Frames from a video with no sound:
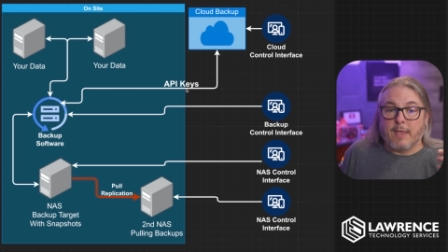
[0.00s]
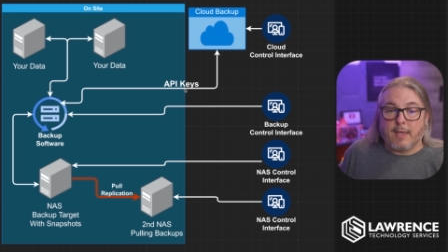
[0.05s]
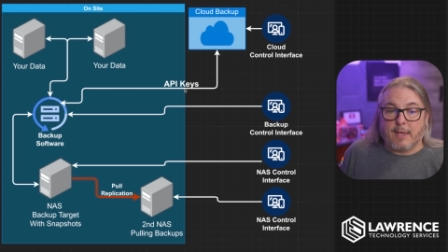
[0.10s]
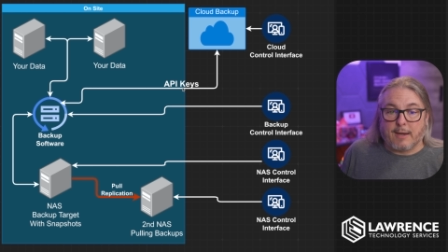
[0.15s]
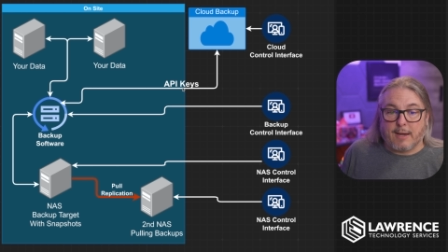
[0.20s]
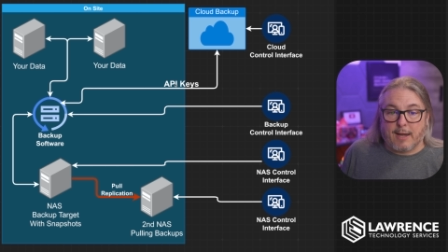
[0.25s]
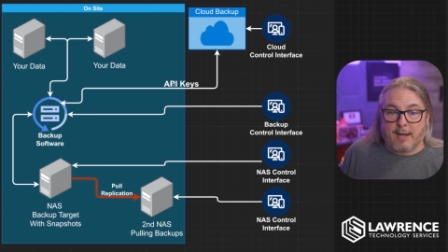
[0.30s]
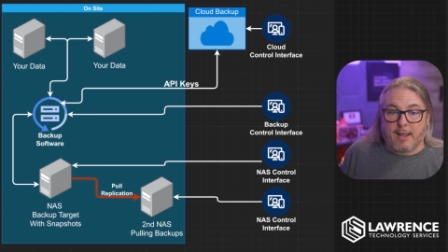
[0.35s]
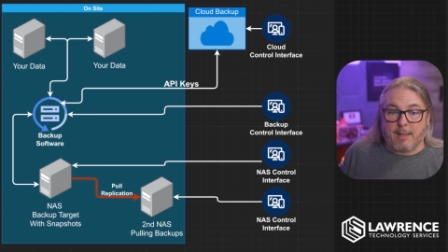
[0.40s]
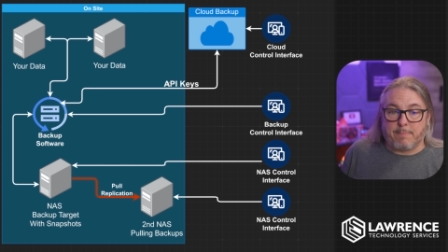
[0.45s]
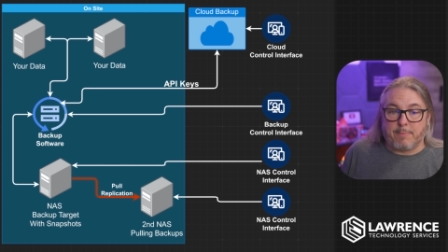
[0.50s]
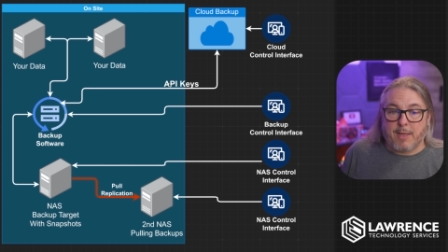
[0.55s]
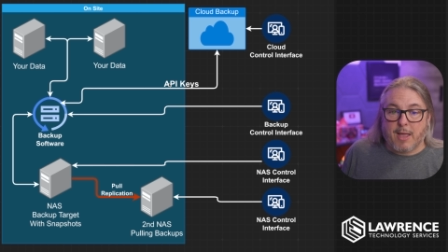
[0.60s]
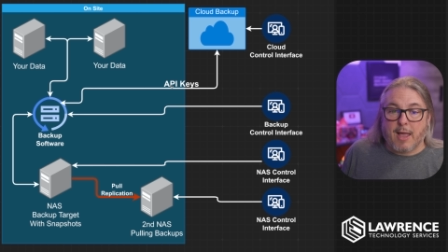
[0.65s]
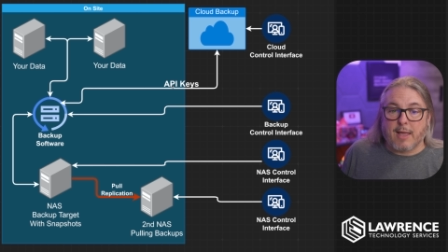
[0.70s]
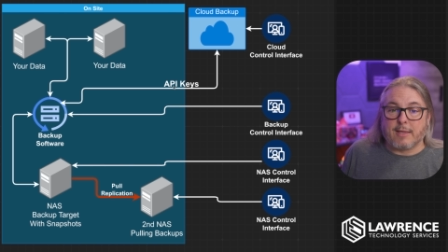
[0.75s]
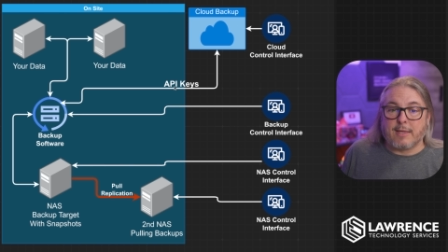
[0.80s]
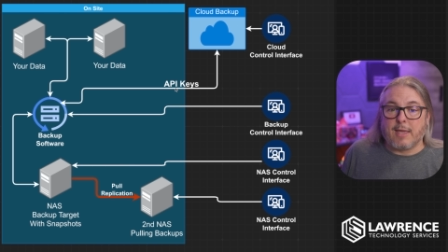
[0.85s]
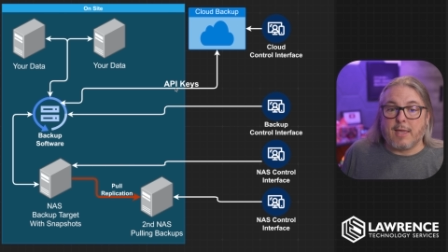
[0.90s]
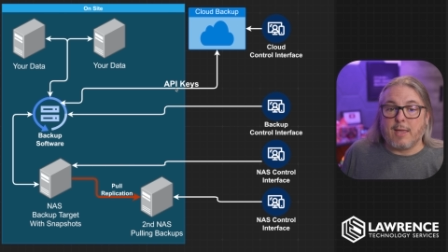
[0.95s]
And that
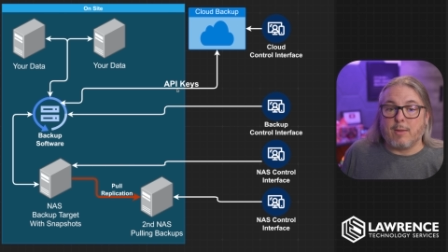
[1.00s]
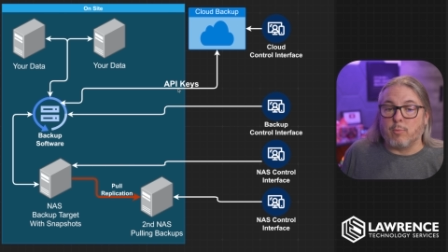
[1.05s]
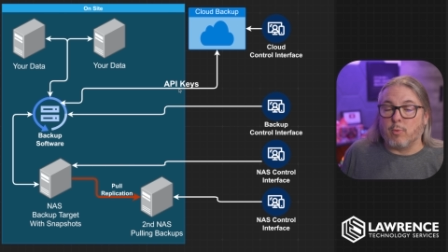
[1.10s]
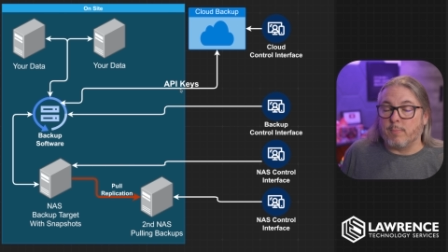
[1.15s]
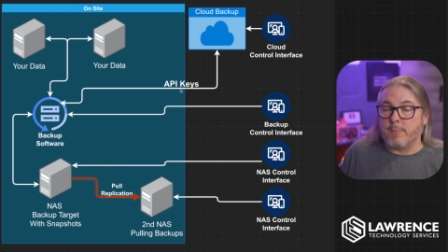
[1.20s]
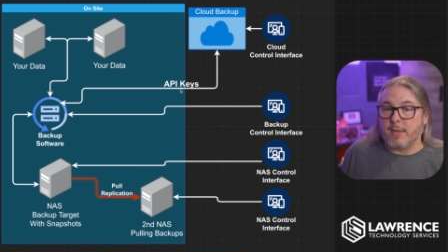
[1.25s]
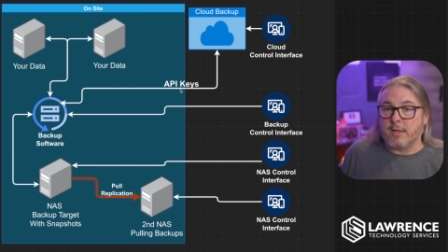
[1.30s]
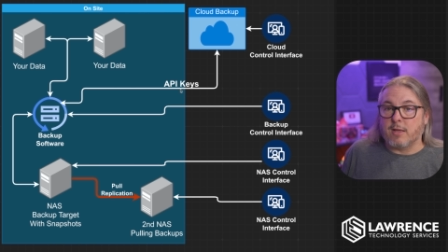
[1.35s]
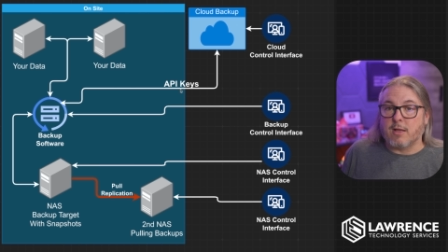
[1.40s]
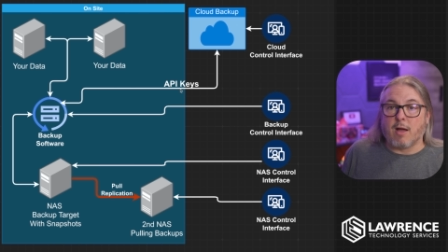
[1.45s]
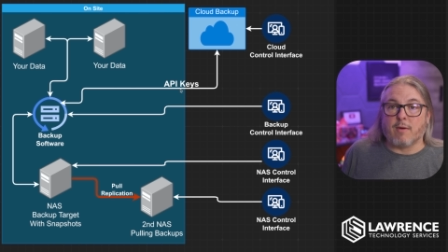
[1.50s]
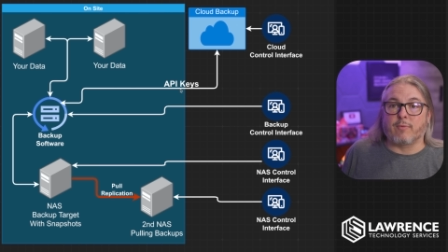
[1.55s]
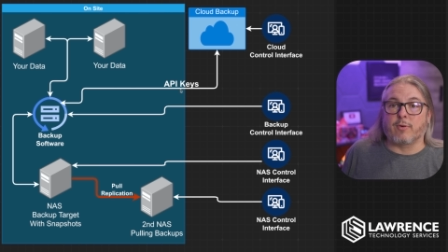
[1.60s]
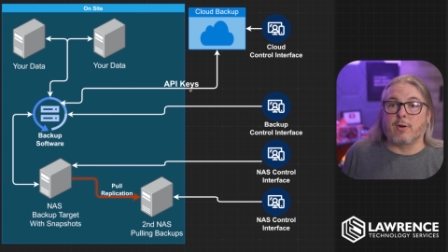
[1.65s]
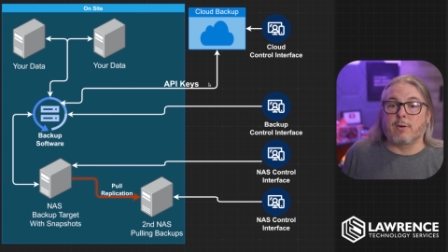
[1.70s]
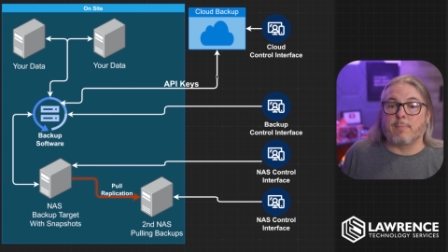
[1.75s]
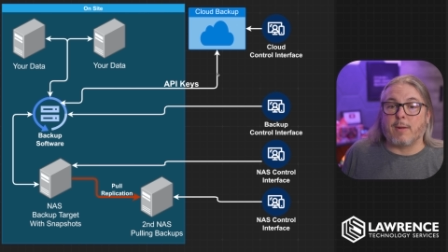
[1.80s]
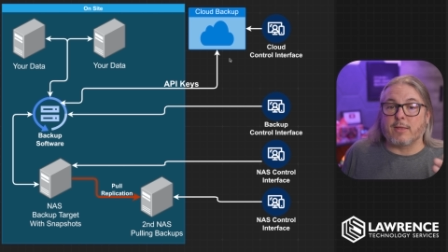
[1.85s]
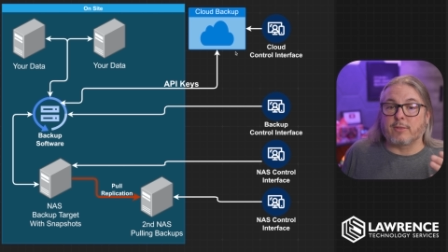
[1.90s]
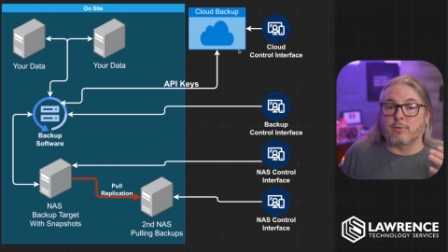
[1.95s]
API key will be
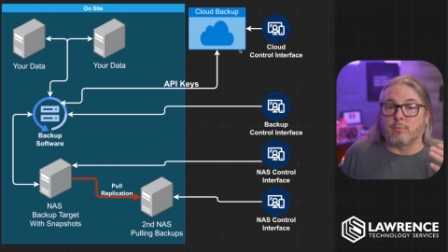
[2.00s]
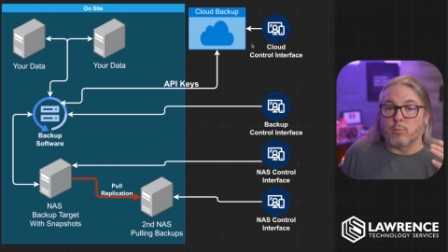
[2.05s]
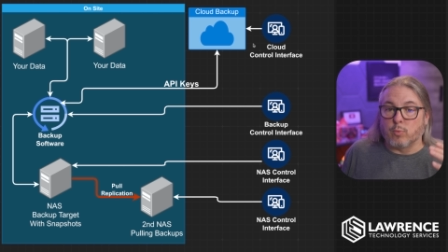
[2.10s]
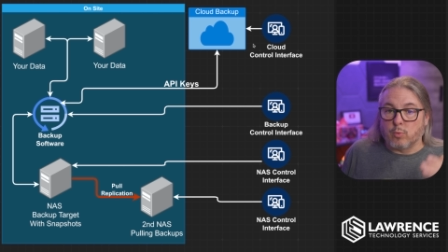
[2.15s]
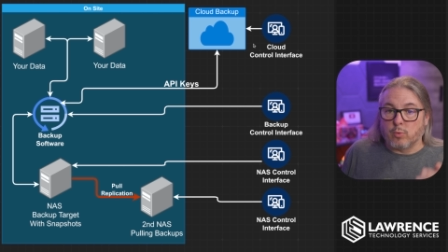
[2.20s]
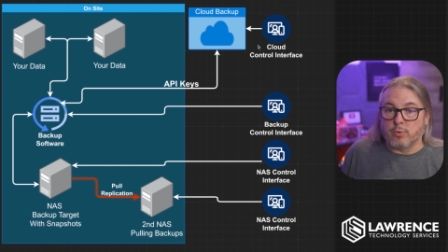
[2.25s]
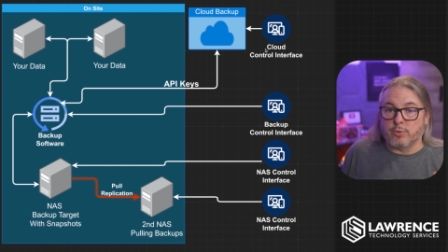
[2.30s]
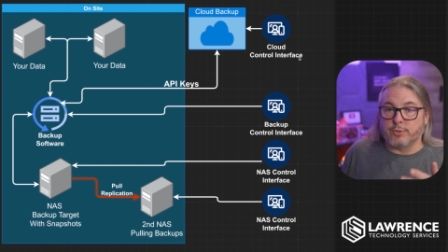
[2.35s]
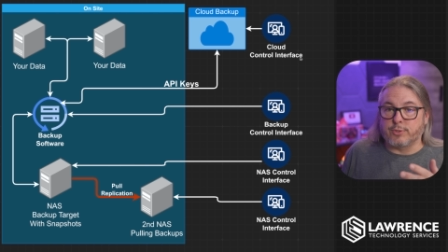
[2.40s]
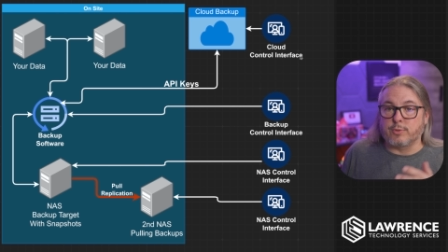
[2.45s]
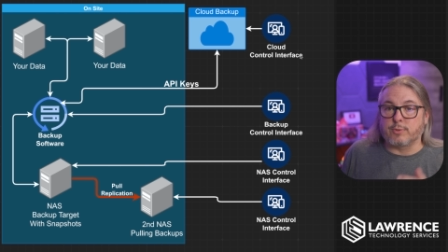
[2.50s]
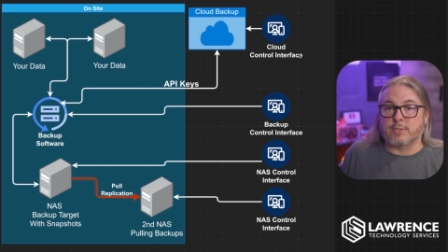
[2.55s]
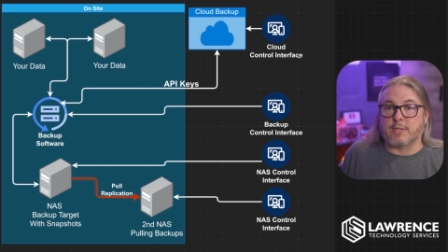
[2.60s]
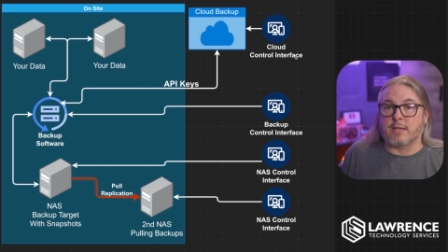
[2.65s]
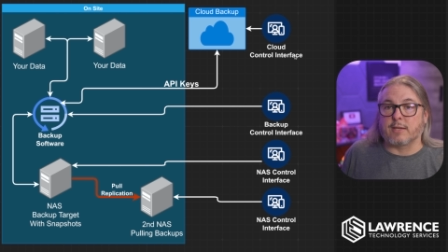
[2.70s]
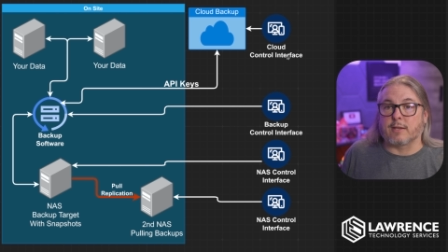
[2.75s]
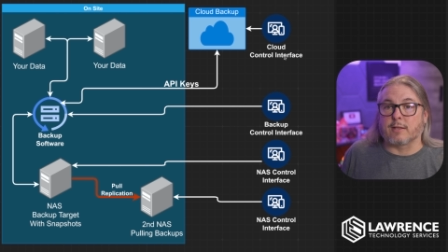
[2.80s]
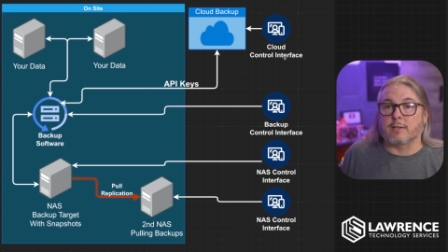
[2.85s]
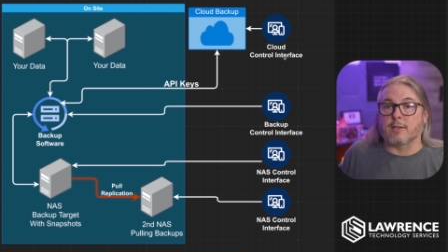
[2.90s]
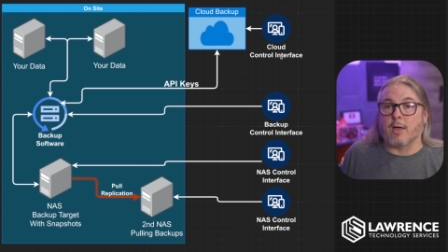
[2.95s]
governed by the rules you
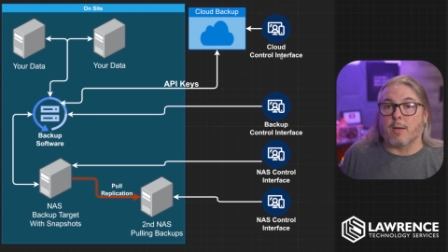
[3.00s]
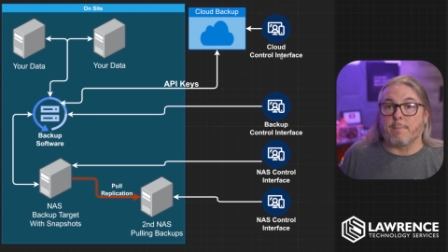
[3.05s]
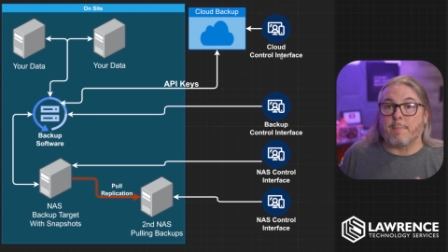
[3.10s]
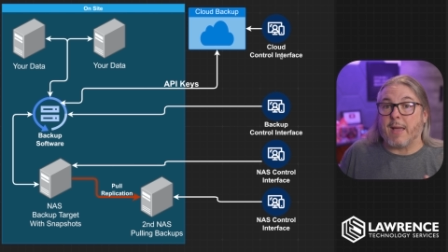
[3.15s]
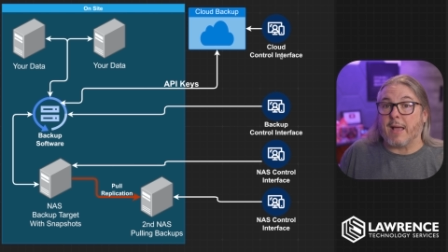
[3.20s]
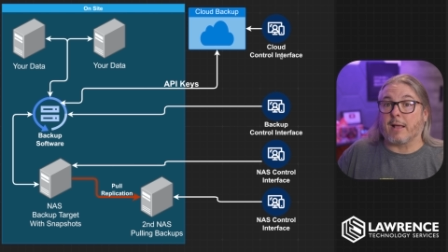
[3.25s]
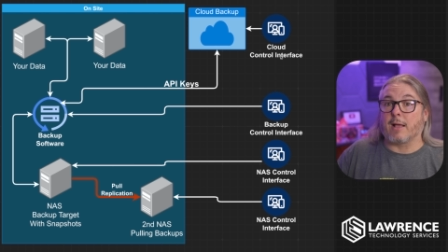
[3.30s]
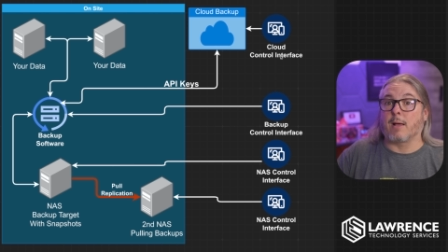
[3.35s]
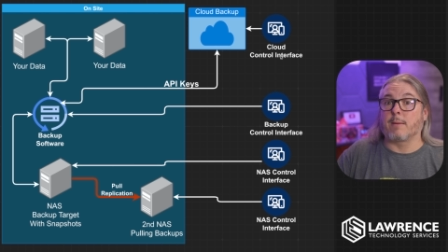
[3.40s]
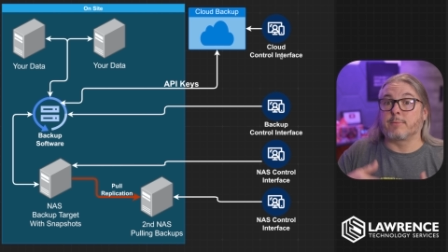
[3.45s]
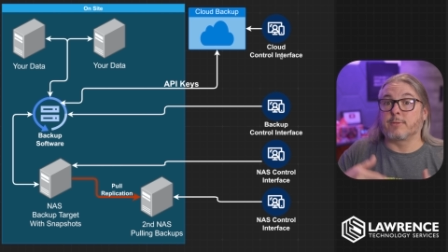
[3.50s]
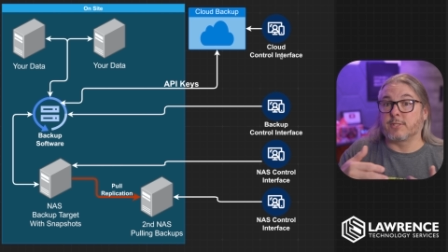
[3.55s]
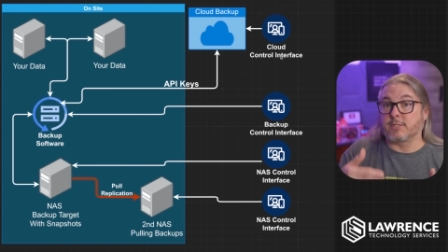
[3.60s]
set in the cloud backup,